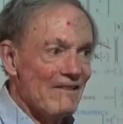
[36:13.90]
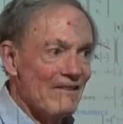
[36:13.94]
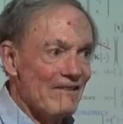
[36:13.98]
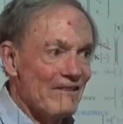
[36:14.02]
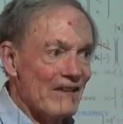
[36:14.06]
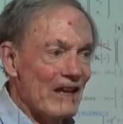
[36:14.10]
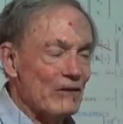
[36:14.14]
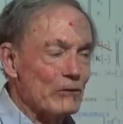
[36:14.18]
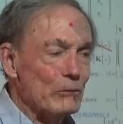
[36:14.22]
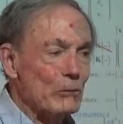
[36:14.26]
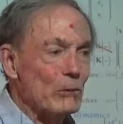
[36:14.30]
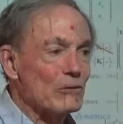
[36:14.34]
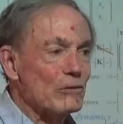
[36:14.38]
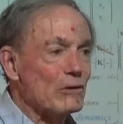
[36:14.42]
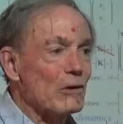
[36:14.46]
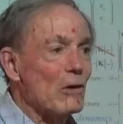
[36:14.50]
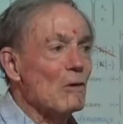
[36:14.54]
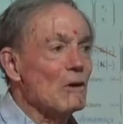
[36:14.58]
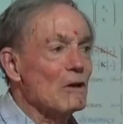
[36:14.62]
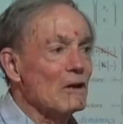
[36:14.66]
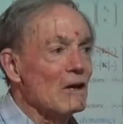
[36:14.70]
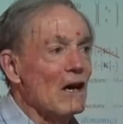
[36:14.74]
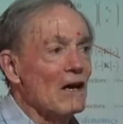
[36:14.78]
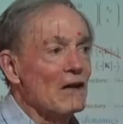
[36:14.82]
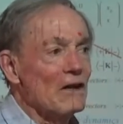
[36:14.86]
That's what's
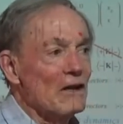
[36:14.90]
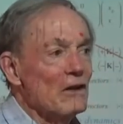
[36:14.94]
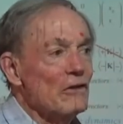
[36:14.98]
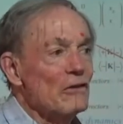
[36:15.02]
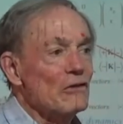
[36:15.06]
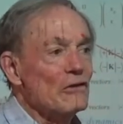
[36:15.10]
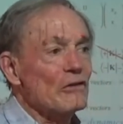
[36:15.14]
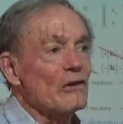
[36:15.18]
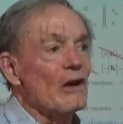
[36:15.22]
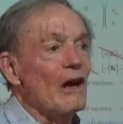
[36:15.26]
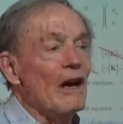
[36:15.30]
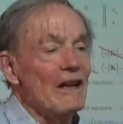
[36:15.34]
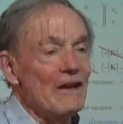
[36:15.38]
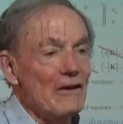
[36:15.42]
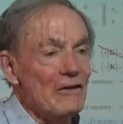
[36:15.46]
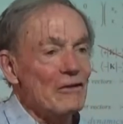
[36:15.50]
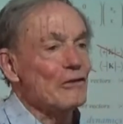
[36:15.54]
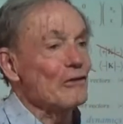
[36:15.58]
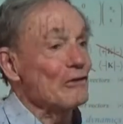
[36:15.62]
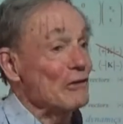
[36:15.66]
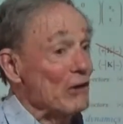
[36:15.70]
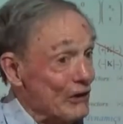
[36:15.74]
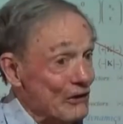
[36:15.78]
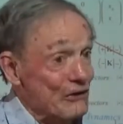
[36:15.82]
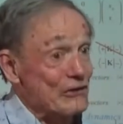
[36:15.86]
going on inside a
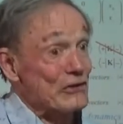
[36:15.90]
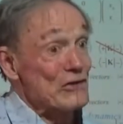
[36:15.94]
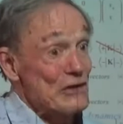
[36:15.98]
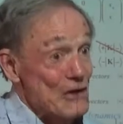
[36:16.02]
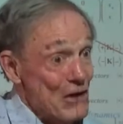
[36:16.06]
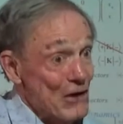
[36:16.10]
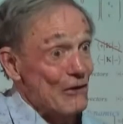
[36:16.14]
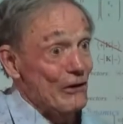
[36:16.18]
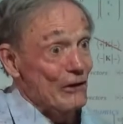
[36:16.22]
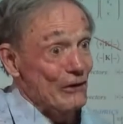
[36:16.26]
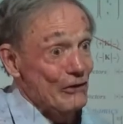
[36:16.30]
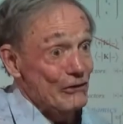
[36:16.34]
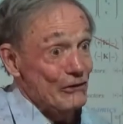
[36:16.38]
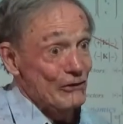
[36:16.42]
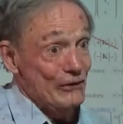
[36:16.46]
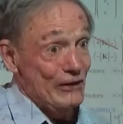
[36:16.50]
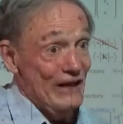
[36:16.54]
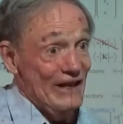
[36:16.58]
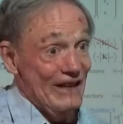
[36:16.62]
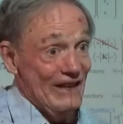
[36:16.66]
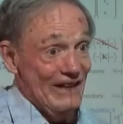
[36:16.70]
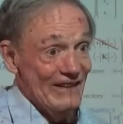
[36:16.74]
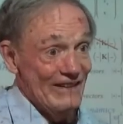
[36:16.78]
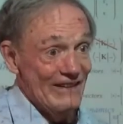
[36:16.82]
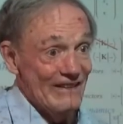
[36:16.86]
stationary
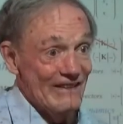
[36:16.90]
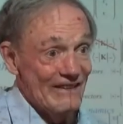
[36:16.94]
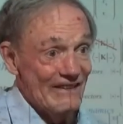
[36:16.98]
state.